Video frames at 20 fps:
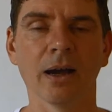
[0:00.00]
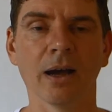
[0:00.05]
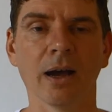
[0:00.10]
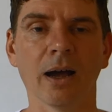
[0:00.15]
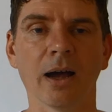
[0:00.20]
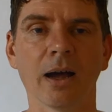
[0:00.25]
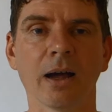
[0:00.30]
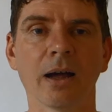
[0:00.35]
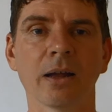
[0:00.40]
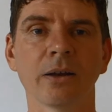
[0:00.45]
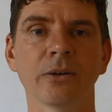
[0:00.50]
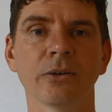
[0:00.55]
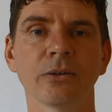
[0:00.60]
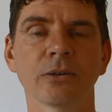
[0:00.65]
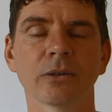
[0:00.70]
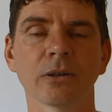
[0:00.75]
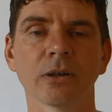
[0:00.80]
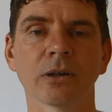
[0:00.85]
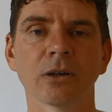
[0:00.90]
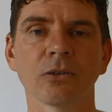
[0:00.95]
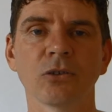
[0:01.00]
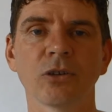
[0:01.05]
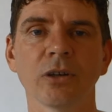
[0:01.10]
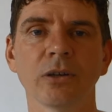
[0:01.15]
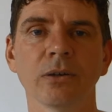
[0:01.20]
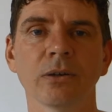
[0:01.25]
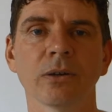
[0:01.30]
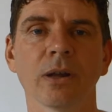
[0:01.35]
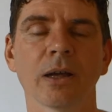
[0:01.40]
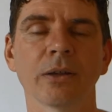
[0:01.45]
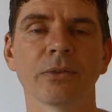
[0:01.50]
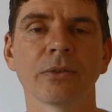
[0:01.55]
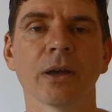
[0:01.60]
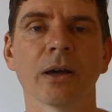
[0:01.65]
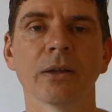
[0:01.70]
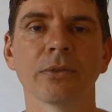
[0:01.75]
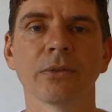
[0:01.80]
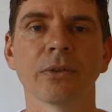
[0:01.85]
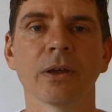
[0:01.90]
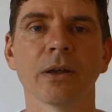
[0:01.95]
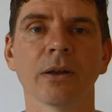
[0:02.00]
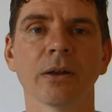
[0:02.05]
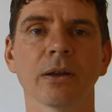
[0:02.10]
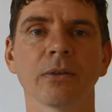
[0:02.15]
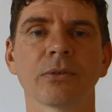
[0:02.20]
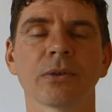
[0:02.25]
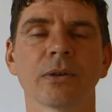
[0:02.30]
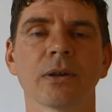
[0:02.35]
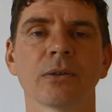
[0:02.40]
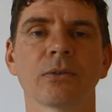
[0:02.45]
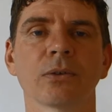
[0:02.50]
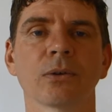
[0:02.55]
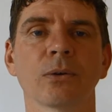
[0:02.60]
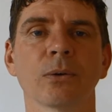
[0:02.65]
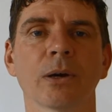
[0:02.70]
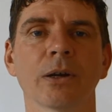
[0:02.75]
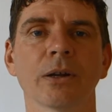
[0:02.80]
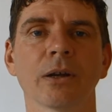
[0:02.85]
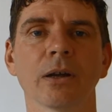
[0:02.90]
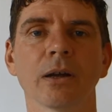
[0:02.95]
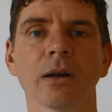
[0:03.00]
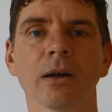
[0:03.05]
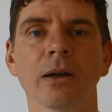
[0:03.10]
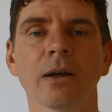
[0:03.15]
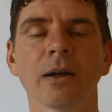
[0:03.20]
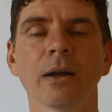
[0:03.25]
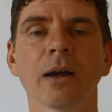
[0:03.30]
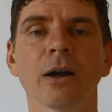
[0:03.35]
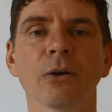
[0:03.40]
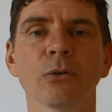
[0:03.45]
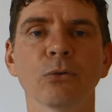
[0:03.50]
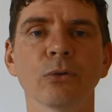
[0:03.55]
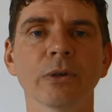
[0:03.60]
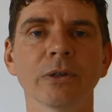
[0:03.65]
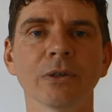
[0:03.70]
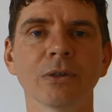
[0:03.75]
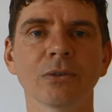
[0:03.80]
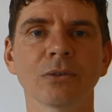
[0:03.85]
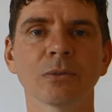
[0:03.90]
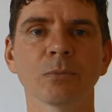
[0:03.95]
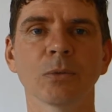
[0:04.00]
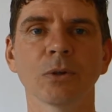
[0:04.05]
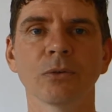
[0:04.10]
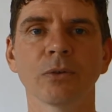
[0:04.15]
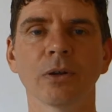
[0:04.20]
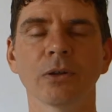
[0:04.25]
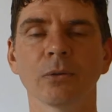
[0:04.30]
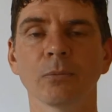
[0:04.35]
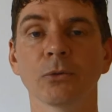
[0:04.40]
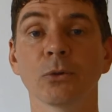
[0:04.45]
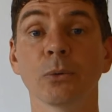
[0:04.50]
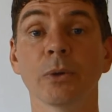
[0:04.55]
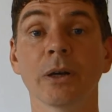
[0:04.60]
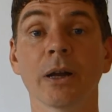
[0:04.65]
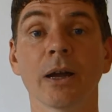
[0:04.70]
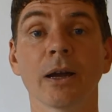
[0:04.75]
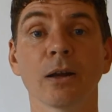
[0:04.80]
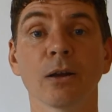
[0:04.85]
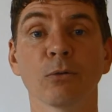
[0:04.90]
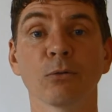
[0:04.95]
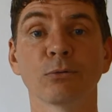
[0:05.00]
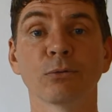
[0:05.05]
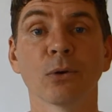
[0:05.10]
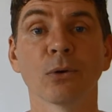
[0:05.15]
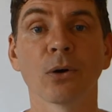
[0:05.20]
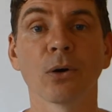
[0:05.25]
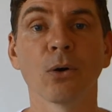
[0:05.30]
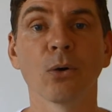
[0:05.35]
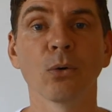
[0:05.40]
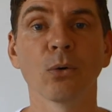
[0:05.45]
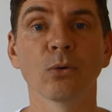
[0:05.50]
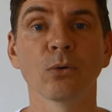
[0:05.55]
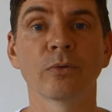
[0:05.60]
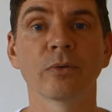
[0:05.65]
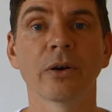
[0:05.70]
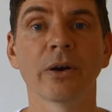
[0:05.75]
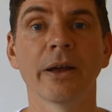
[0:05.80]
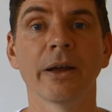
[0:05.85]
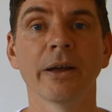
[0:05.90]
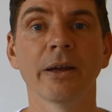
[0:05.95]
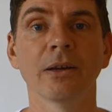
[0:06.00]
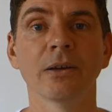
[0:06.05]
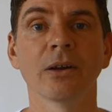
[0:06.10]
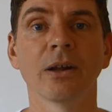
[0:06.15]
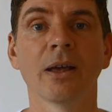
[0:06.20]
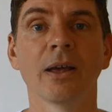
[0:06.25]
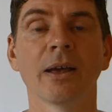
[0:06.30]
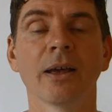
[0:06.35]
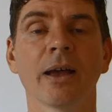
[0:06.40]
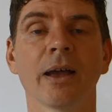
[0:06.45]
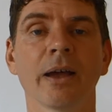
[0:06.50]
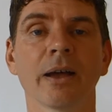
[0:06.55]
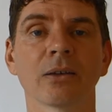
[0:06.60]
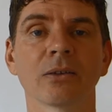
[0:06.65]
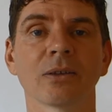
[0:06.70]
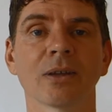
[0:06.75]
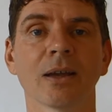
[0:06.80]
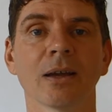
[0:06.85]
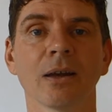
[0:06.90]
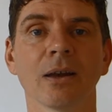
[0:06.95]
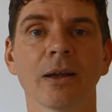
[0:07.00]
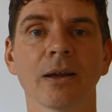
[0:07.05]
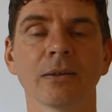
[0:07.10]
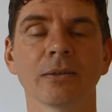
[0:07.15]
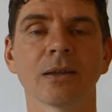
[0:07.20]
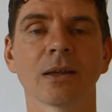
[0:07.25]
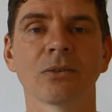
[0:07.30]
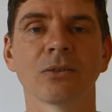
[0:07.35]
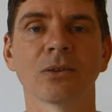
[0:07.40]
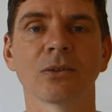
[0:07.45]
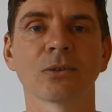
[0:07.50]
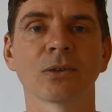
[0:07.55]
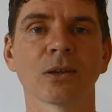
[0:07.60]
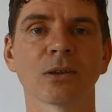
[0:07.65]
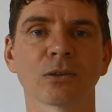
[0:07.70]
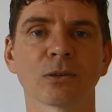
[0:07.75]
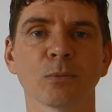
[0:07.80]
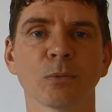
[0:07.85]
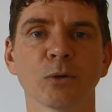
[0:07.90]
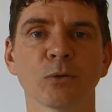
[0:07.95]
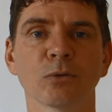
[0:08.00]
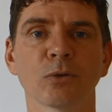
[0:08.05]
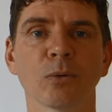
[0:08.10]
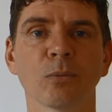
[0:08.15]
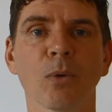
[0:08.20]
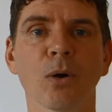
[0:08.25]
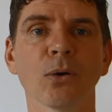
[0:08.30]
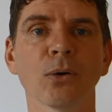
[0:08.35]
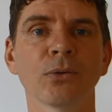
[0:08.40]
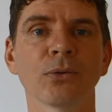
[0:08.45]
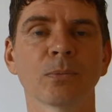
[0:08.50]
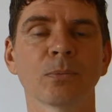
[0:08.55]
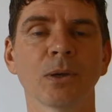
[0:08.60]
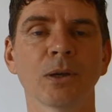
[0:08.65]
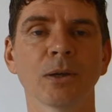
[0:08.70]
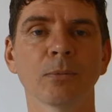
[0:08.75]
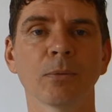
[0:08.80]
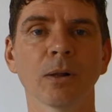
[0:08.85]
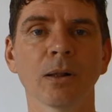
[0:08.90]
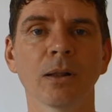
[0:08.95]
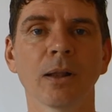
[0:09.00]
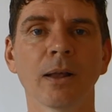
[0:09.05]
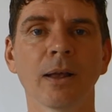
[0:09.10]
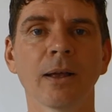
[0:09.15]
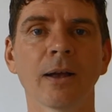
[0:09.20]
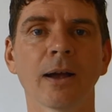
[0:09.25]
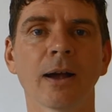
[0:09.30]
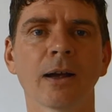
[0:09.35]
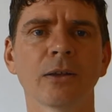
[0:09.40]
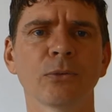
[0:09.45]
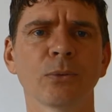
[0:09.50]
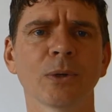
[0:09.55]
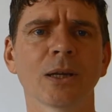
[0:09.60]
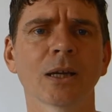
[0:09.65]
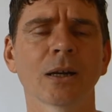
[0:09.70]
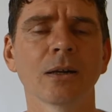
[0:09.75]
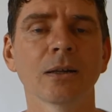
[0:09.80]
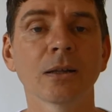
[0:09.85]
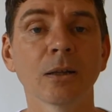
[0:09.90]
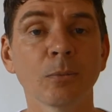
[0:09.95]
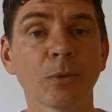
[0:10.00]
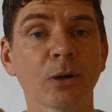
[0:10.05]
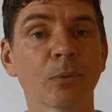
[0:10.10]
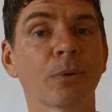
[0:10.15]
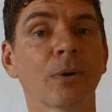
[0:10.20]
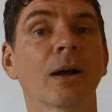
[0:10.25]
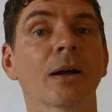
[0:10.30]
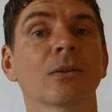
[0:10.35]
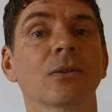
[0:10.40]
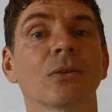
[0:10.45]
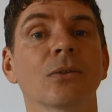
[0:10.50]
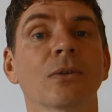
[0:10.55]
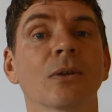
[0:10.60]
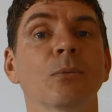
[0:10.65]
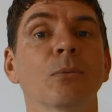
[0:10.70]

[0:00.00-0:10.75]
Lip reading: And you can continue like that then. So that's quite a reasonable rhythm to inhale 4, hold for 8, exhale 8. That's accessible for most people. As we get a little bit of practice,